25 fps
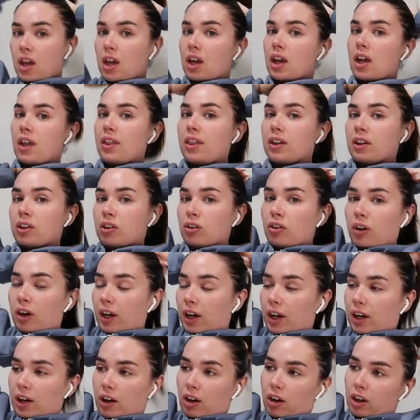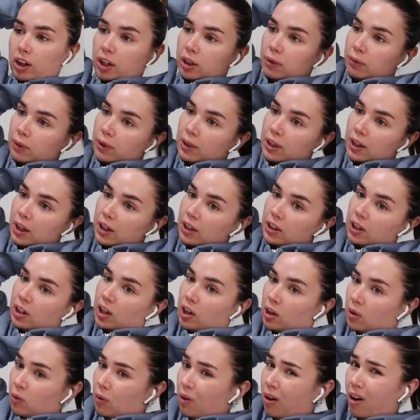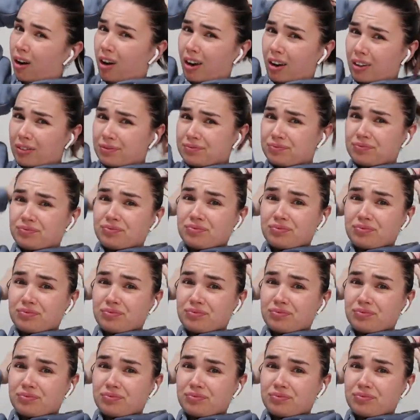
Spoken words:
and then create an argument. And you know what?